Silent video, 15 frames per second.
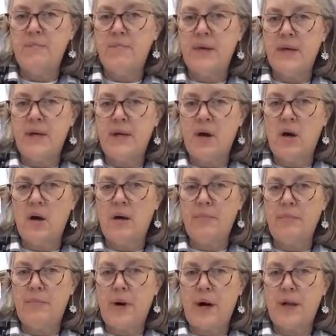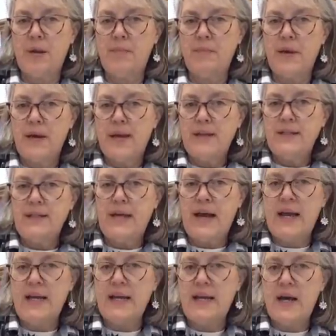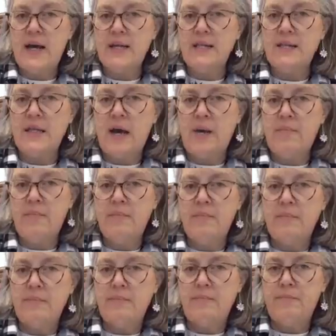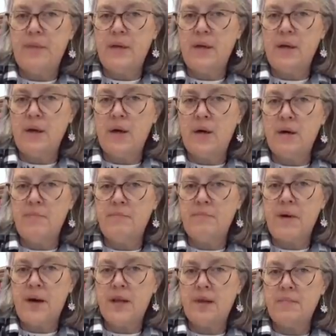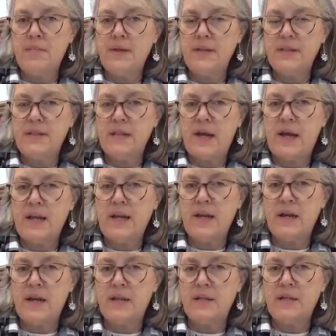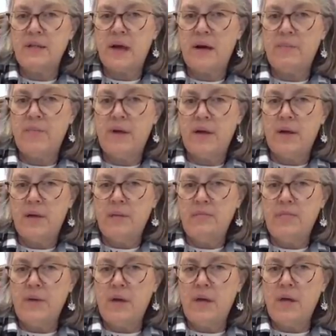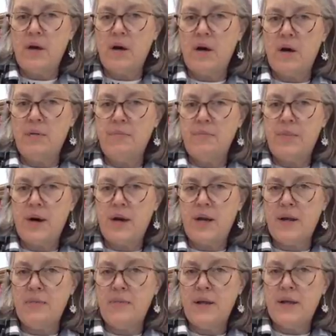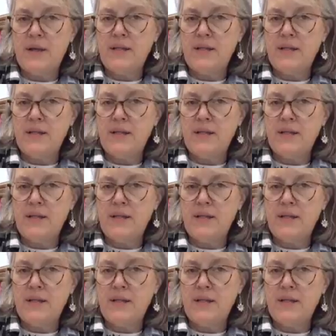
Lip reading: big on bottom. Tiny on top, big on bottom. Tiny on top, big on bottom.